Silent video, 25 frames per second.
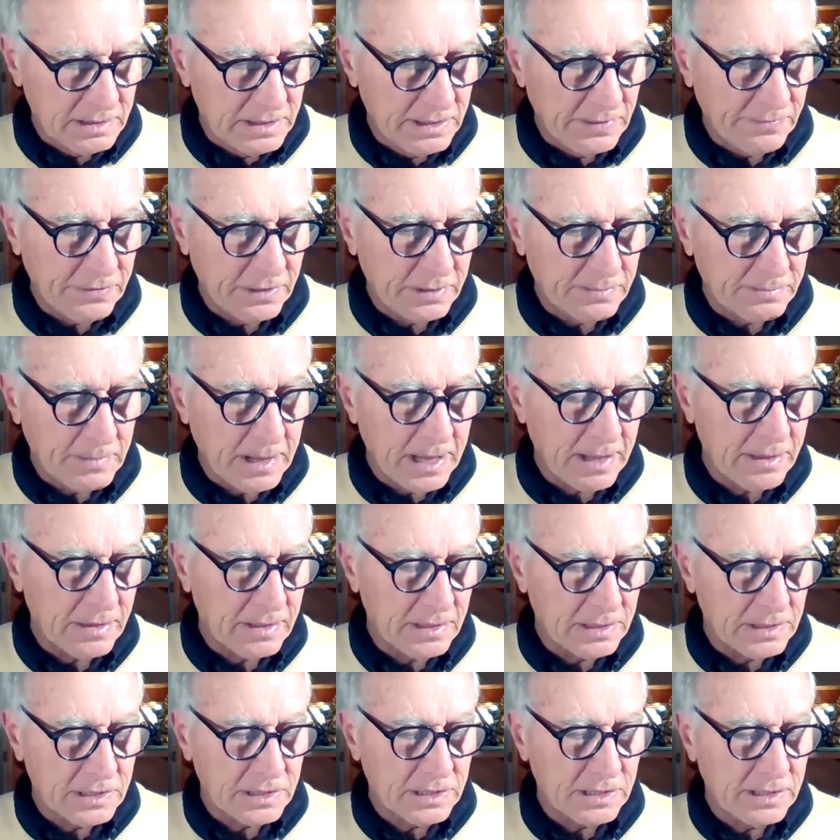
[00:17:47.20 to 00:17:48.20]
different
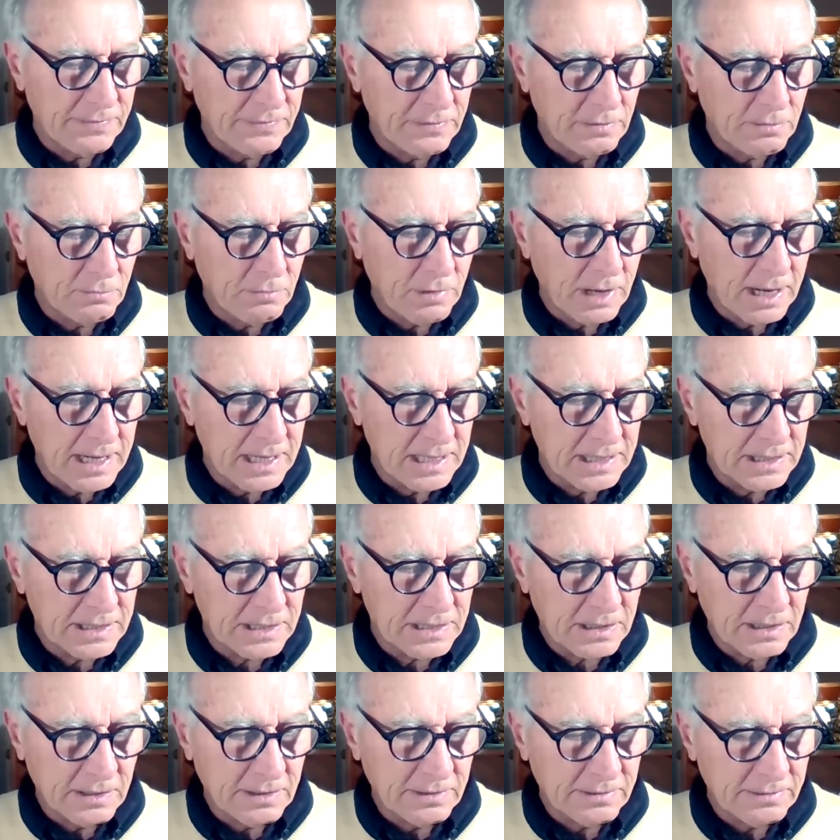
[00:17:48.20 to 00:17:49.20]
methods, different
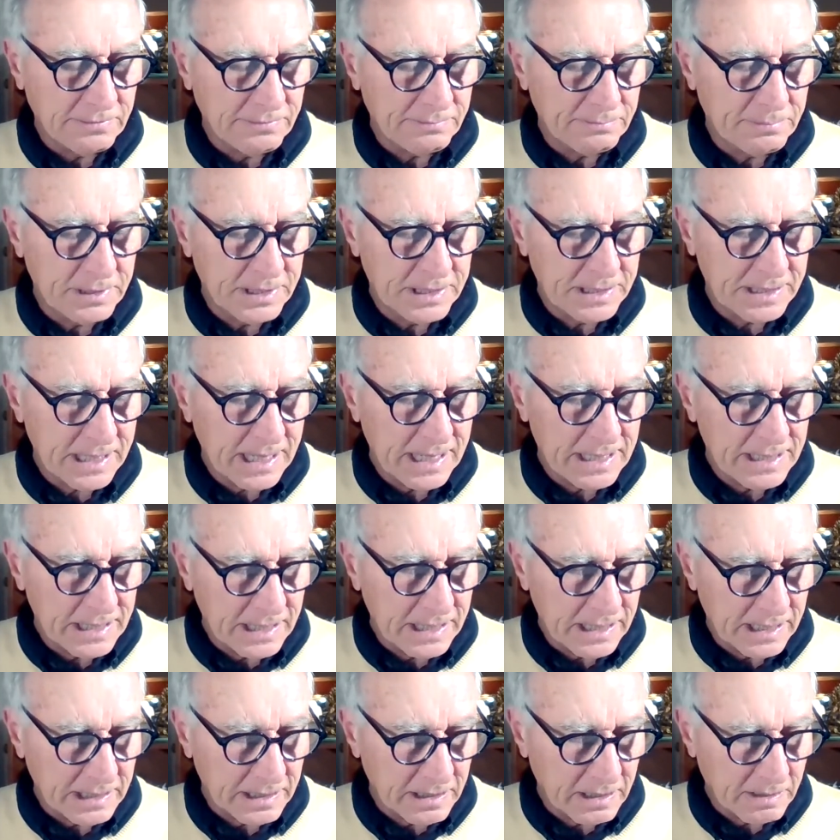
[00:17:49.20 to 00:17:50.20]
ways of
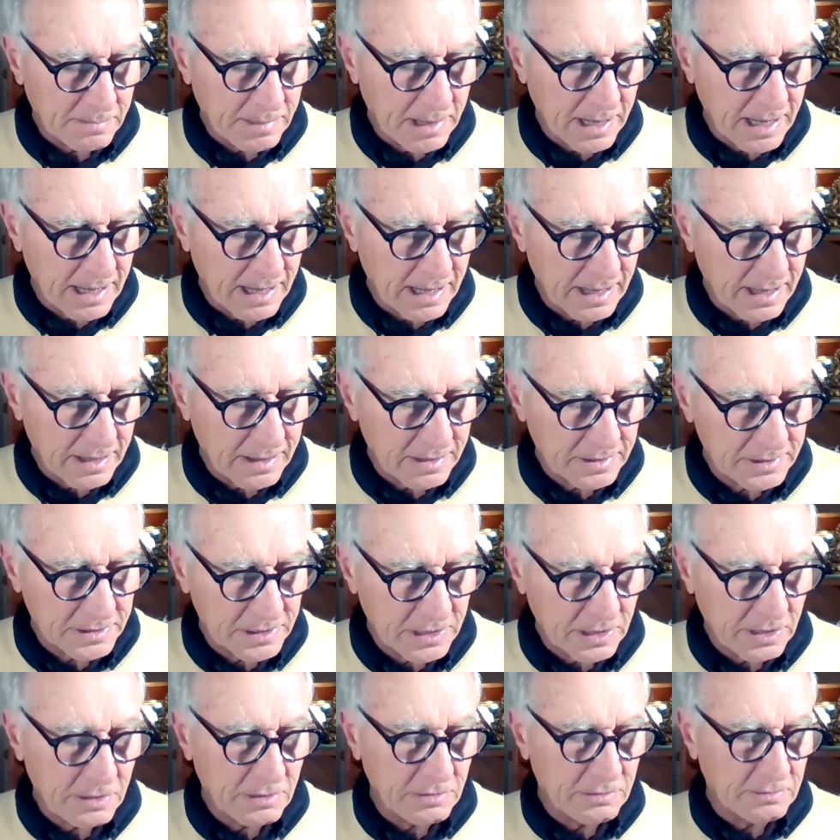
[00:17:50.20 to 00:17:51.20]
presenting the path.
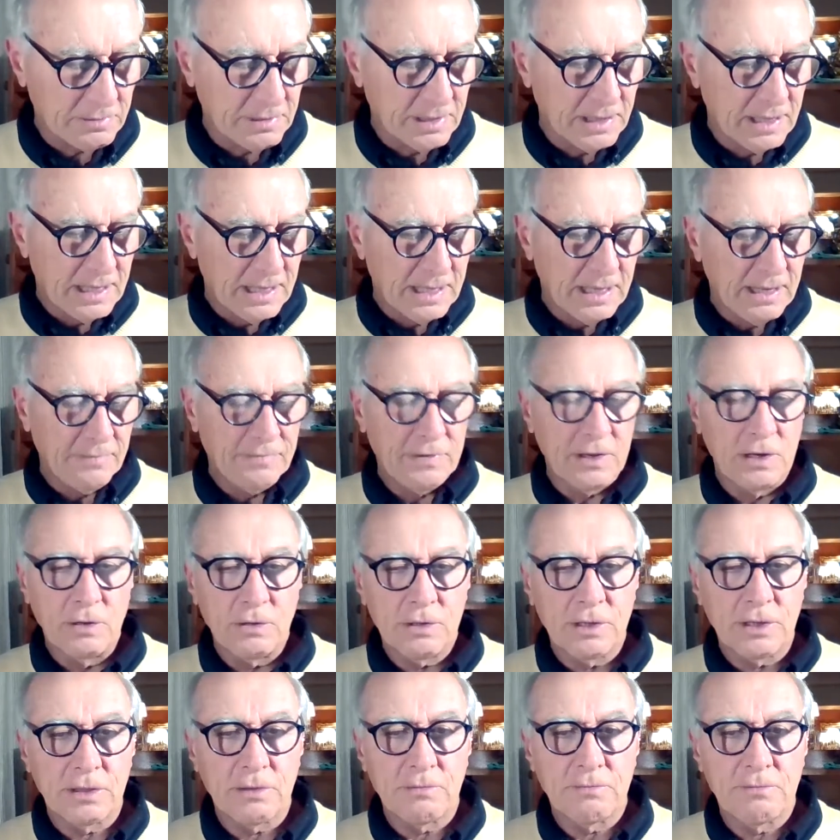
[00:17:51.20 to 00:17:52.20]
So if you
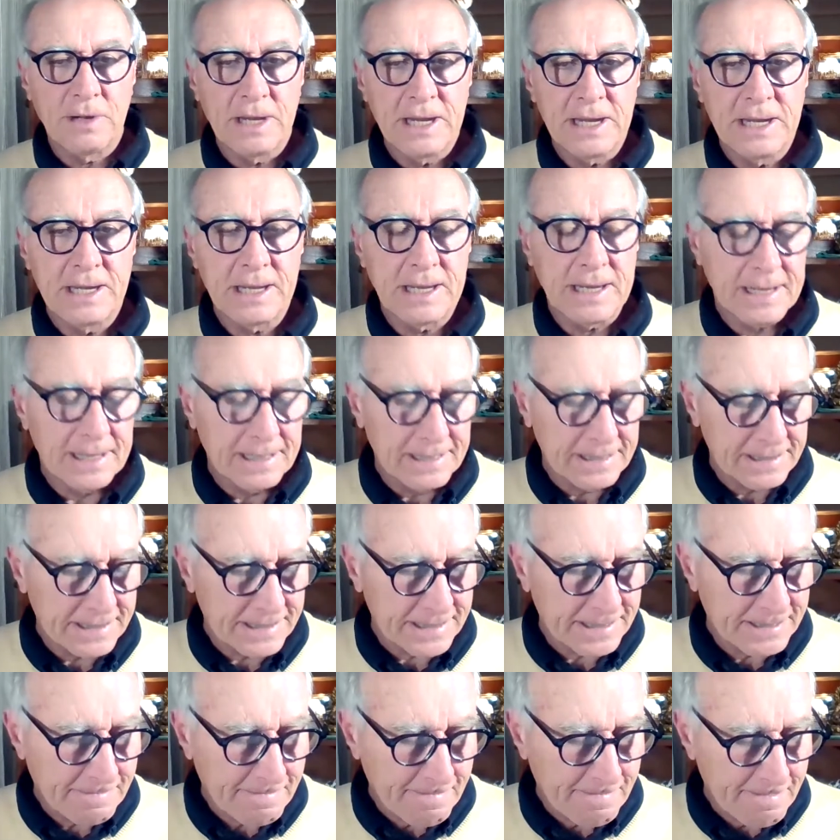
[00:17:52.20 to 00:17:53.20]
look at the
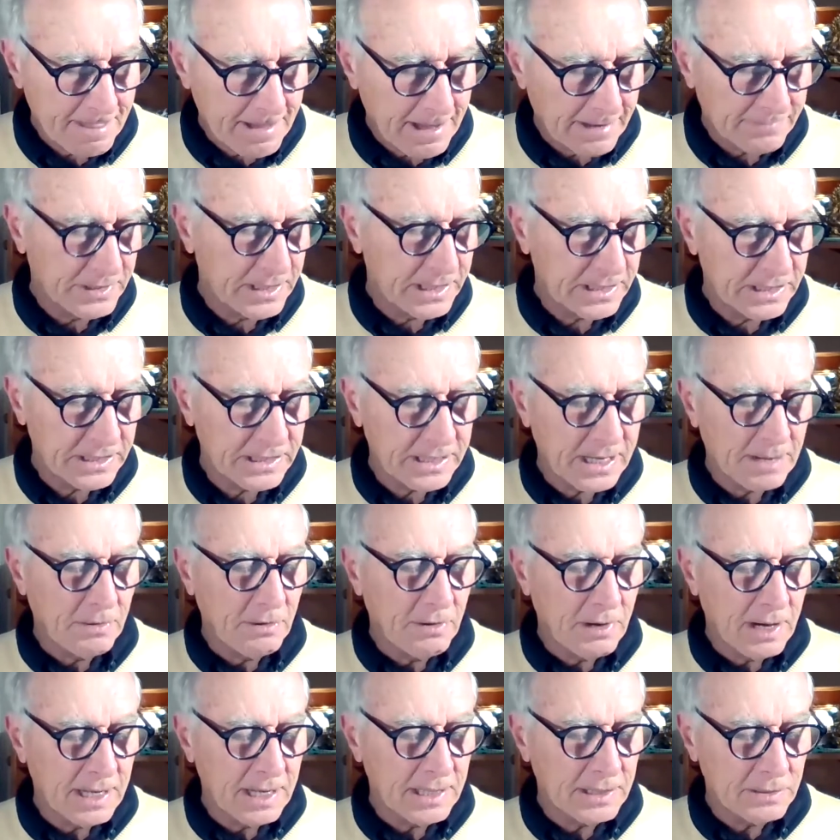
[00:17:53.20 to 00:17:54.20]
readings, just
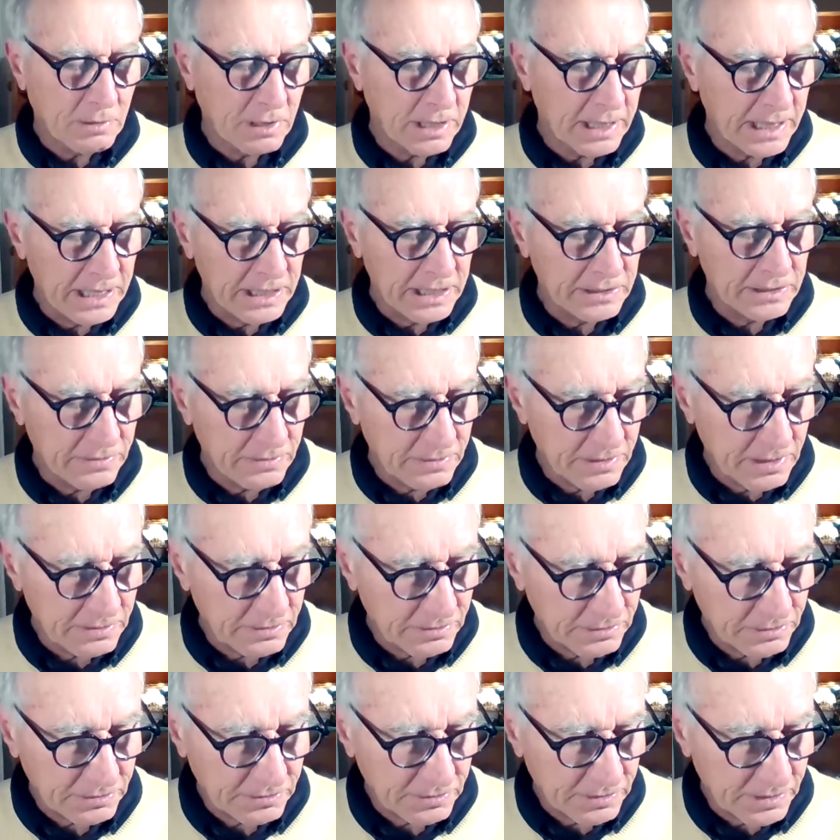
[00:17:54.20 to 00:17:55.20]
summarize what each of
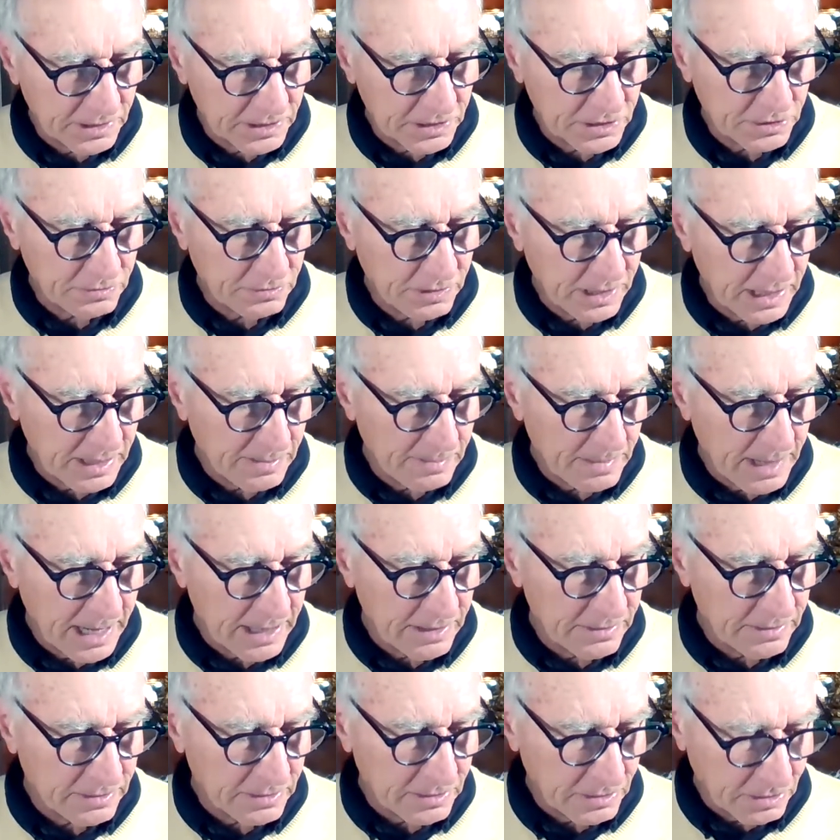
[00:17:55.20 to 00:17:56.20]
there's
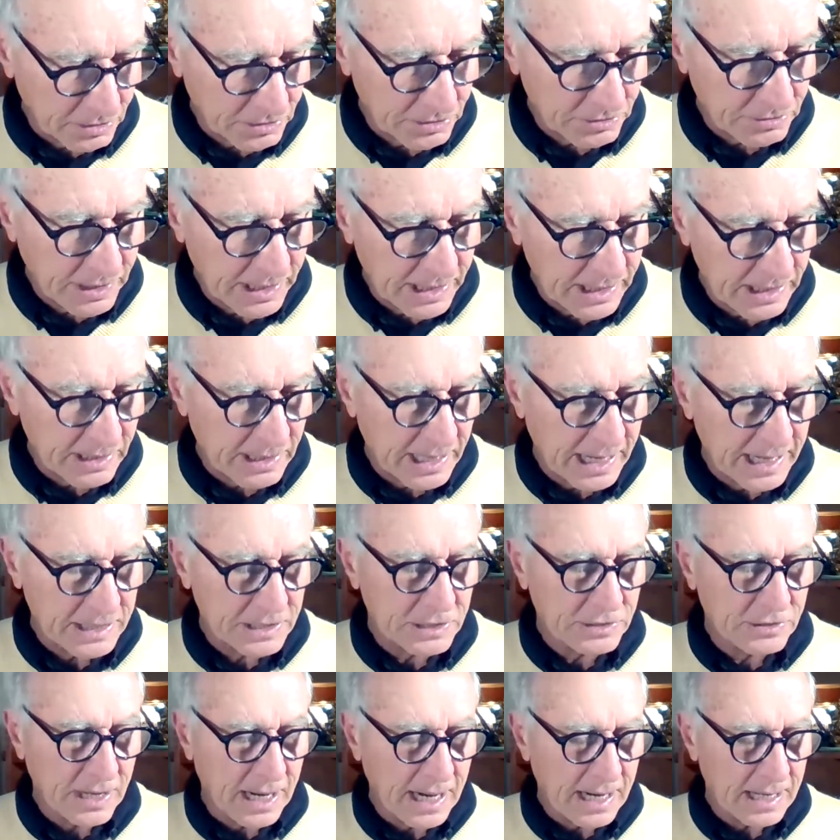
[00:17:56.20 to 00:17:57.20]
three
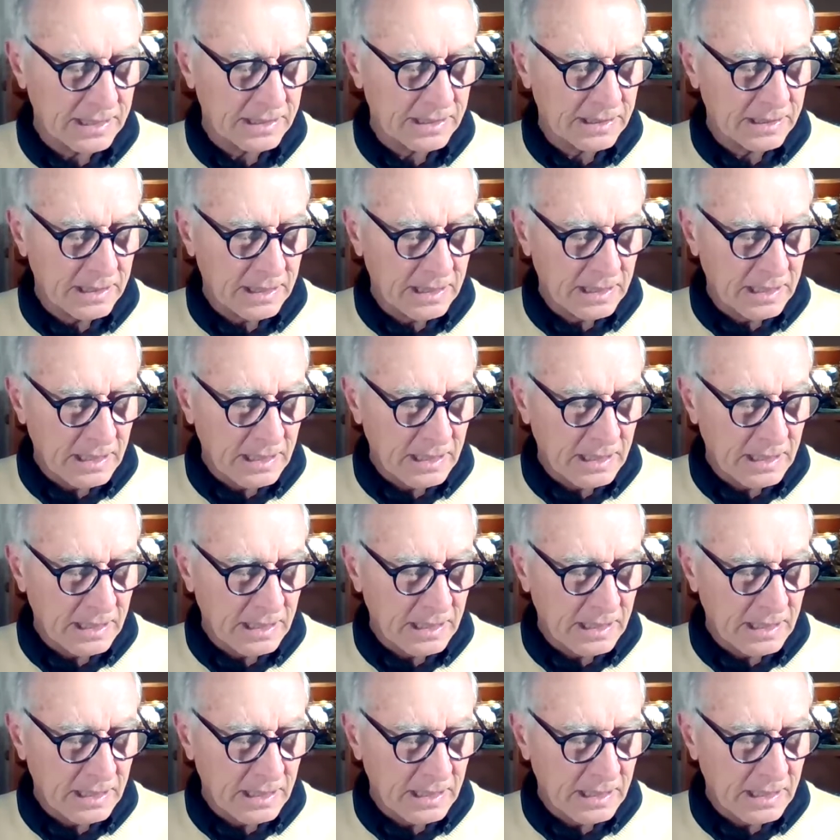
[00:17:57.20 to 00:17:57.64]
extracts.